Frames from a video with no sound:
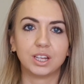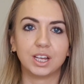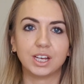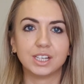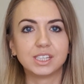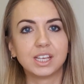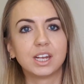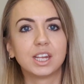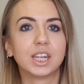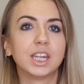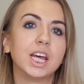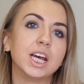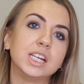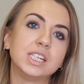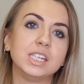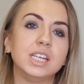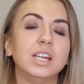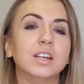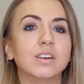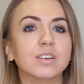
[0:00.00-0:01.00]
I said
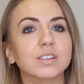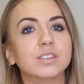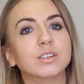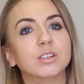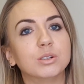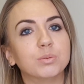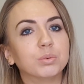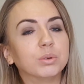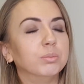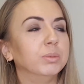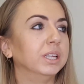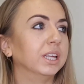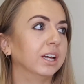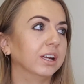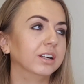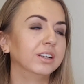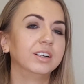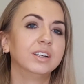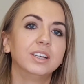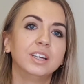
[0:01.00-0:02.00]
13 like such a grummy there.
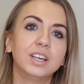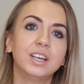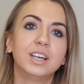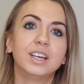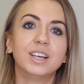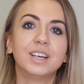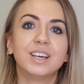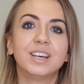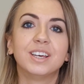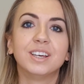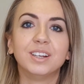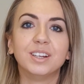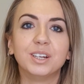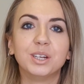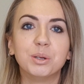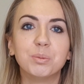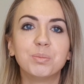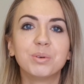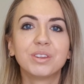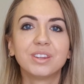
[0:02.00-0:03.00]

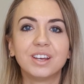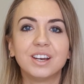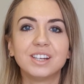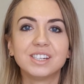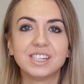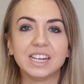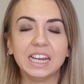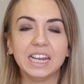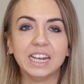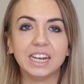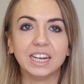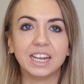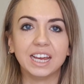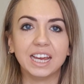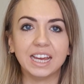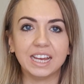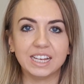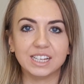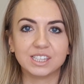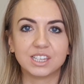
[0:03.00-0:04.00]
Number 13
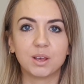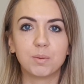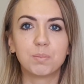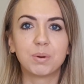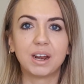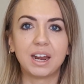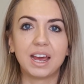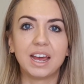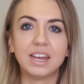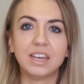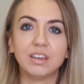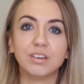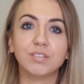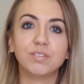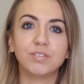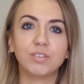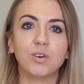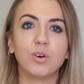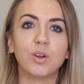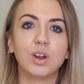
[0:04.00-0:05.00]
is play
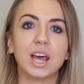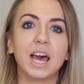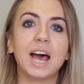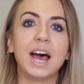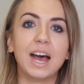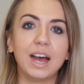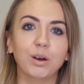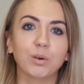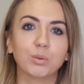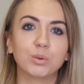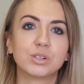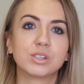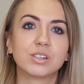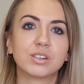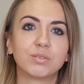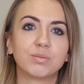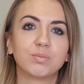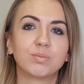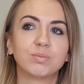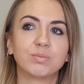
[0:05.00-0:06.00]
full out.
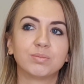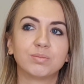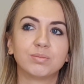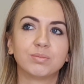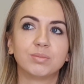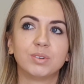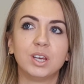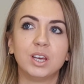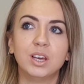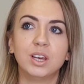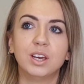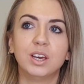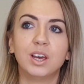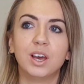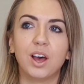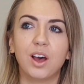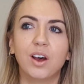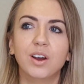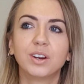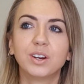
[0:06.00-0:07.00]

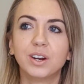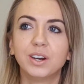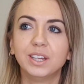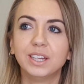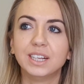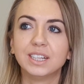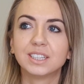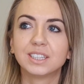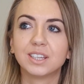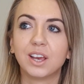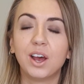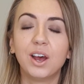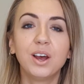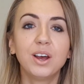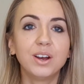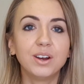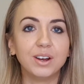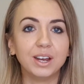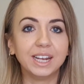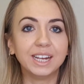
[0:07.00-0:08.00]
I got this,
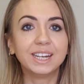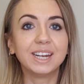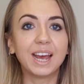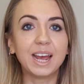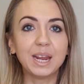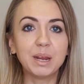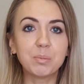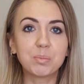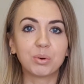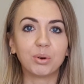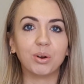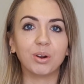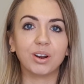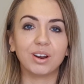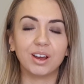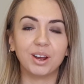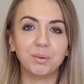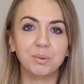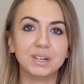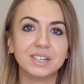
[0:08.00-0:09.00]
in April
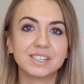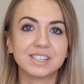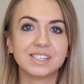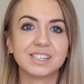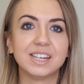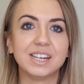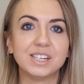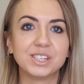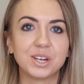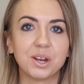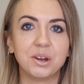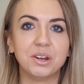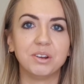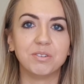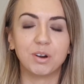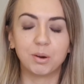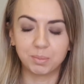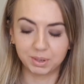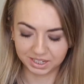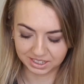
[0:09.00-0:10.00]
I went to see Tony
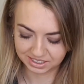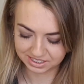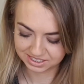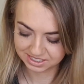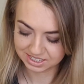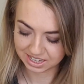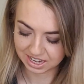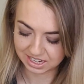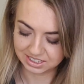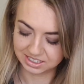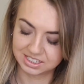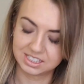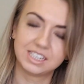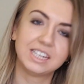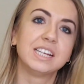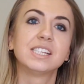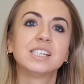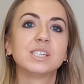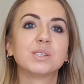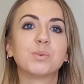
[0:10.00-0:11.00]
Robbins, and
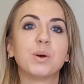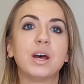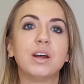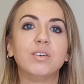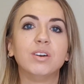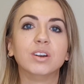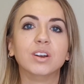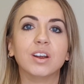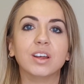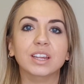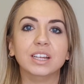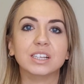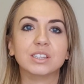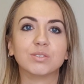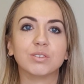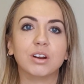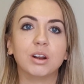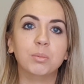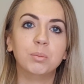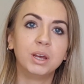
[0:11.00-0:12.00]
this is where I got this
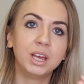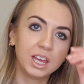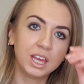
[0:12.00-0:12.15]
from.